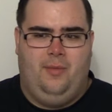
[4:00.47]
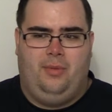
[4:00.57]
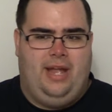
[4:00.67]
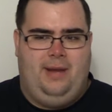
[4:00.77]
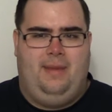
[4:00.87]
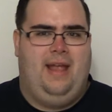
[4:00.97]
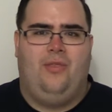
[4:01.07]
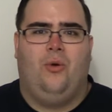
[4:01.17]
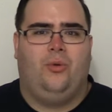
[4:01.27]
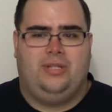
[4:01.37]
the blind man
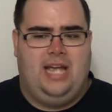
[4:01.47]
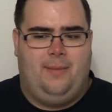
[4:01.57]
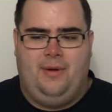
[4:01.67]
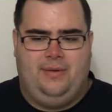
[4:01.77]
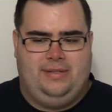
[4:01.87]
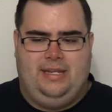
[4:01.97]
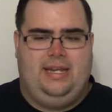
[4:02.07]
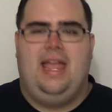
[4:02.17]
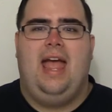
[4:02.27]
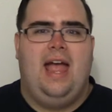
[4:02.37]
the whole time. I was
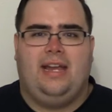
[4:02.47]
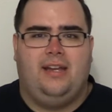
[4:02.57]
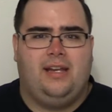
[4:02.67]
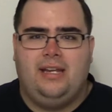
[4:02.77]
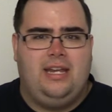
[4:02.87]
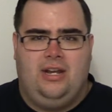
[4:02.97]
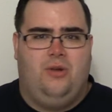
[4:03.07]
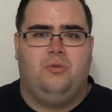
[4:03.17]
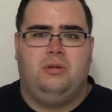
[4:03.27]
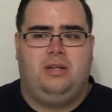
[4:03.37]
like, yeah, you
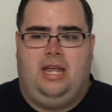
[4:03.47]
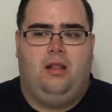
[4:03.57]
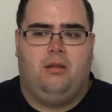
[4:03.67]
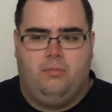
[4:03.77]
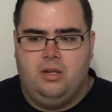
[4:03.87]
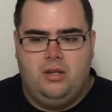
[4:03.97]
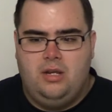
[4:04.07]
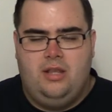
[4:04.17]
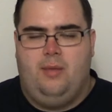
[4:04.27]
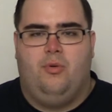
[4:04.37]
know, kill him.
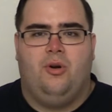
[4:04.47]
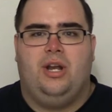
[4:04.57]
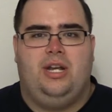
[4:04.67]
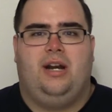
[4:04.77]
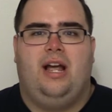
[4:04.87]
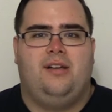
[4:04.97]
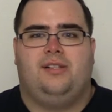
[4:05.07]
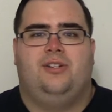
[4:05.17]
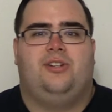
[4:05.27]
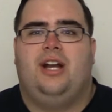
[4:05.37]
They broke into your house
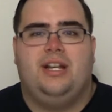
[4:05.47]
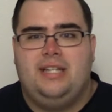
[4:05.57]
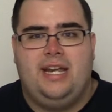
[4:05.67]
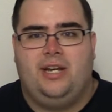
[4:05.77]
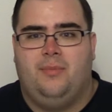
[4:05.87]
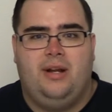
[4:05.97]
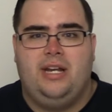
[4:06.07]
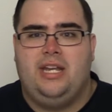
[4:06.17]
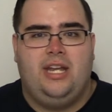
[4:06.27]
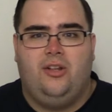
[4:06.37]
and they're trying to take your
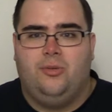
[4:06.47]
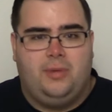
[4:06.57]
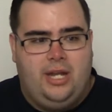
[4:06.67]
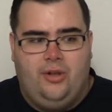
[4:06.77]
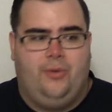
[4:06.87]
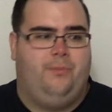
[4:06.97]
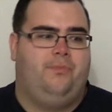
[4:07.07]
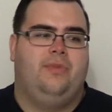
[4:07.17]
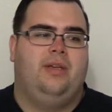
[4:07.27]
money. Kill him, kill him.